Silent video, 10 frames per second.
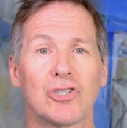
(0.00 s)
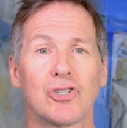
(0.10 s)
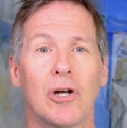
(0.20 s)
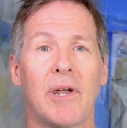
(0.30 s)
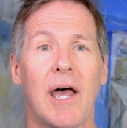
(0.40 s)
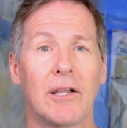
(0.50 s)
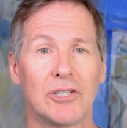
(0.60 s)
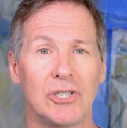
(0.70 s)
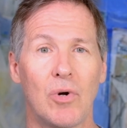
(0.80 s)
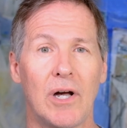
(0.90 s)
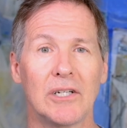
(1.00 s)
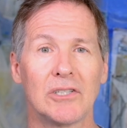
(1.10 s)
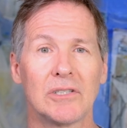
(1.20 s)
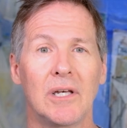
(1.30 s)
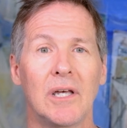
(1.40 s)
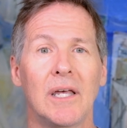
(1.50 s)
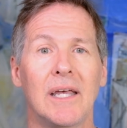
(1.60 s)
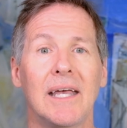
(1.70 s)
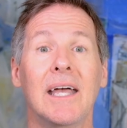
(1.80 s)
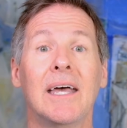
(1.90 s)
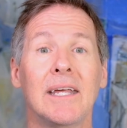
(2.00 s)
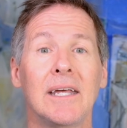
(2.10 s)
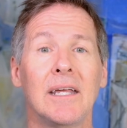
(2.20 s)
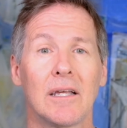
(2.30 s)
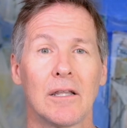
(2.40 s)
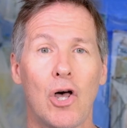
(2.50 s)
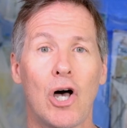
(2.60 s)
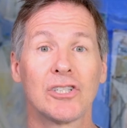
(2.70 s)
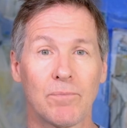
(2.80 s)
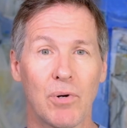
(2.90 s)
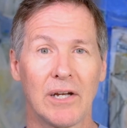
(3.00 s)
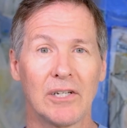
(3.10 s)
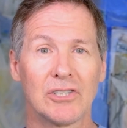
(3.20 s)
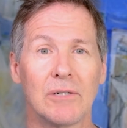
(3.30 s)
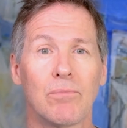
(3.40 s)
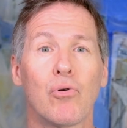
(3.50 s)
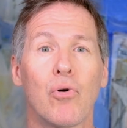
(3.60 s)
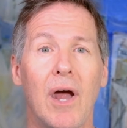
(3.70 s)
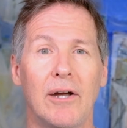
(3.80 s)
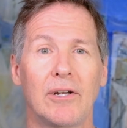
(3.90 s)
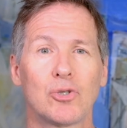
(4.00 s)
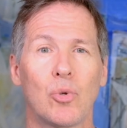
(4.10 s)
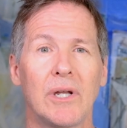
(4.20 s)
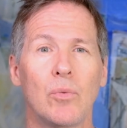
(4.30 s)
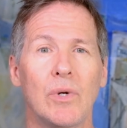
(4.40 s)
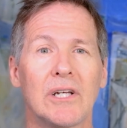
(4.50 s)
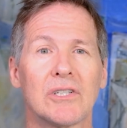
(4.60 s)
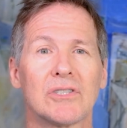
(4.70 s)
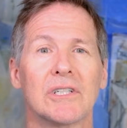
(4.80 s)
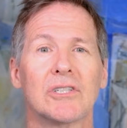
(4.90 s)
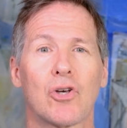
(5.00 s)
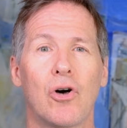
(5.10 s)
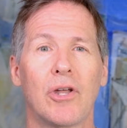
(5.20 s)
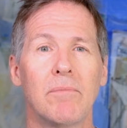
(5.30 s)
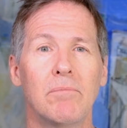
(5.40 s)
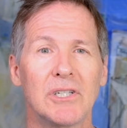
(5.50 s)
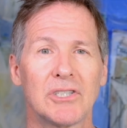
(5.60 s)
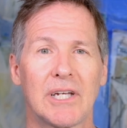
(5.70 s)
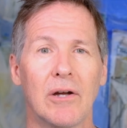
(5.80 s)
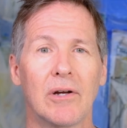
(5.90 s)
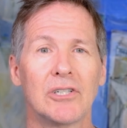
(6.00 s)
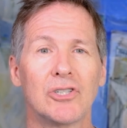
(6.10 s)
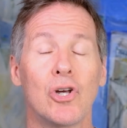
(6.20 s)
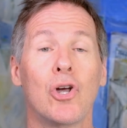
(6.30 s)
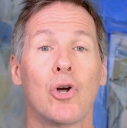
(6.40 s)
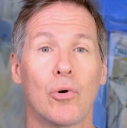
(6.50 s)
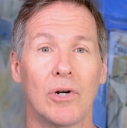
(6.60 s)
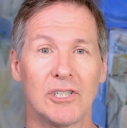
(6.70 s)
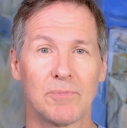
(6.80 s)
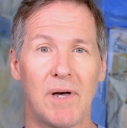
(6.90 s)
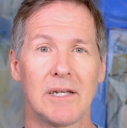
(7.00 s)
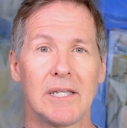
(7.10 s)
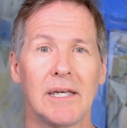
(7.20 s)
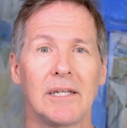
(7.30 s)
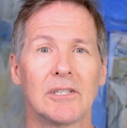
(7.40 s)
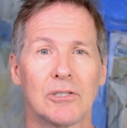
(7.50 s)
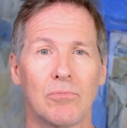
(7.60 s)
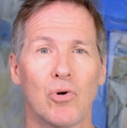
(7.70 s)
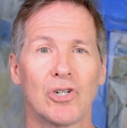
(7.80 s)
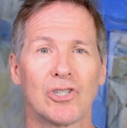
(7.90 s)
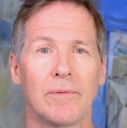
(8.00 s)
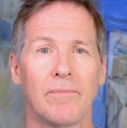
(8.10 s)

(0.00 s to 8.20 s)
terminology-wise. Any loss of pregnancy prior to 20 weeks is called a miscarriage or a spontaneous abortion.